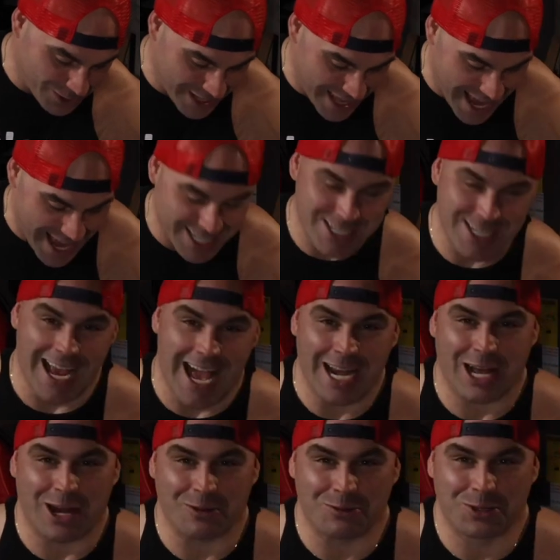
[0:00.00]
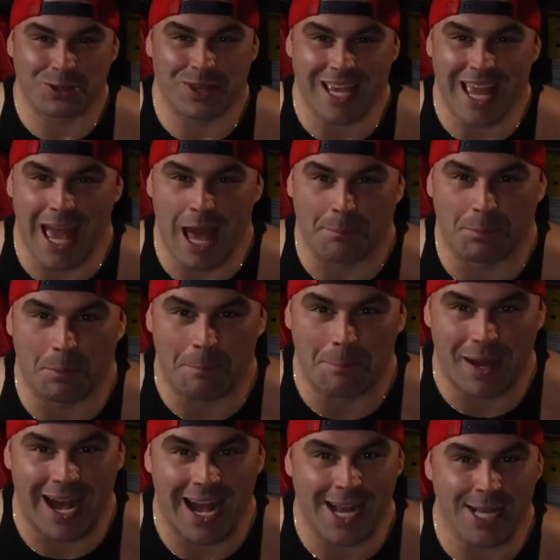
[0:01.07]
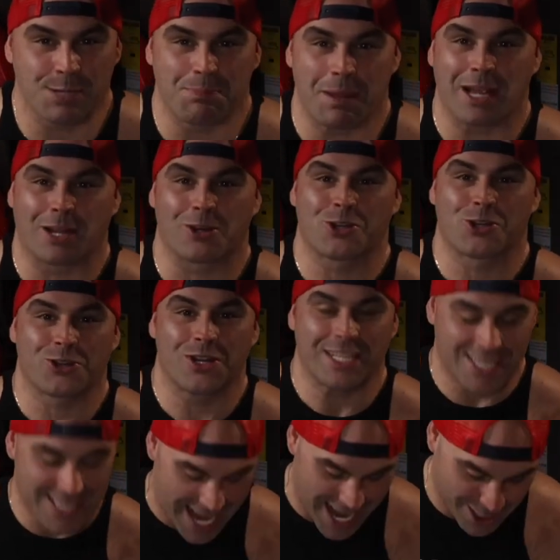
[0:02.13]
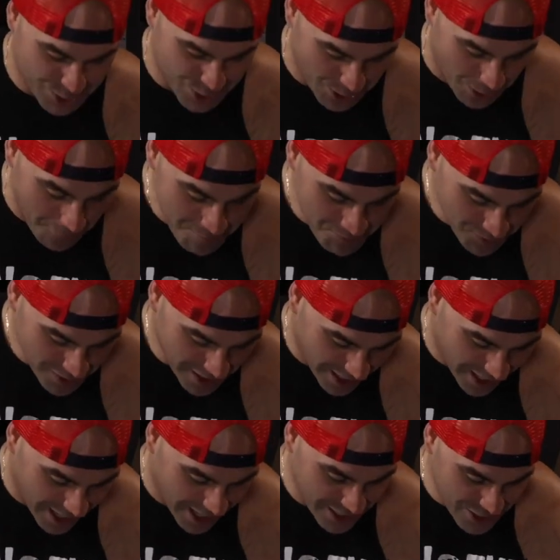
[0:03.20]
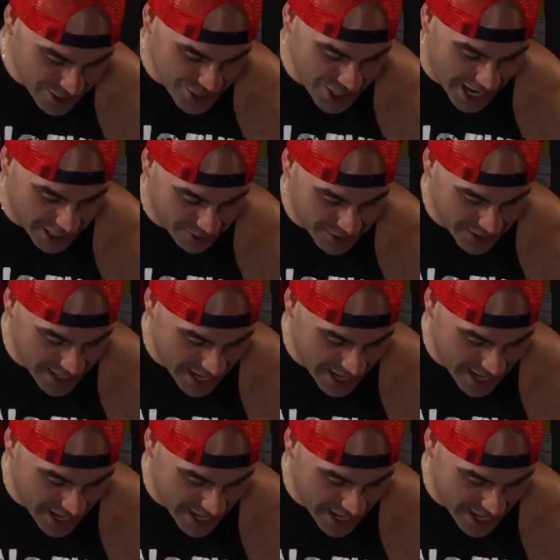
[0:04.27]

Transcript: to that, and shout out to the apple pies baker treat style. So, uh, shout out to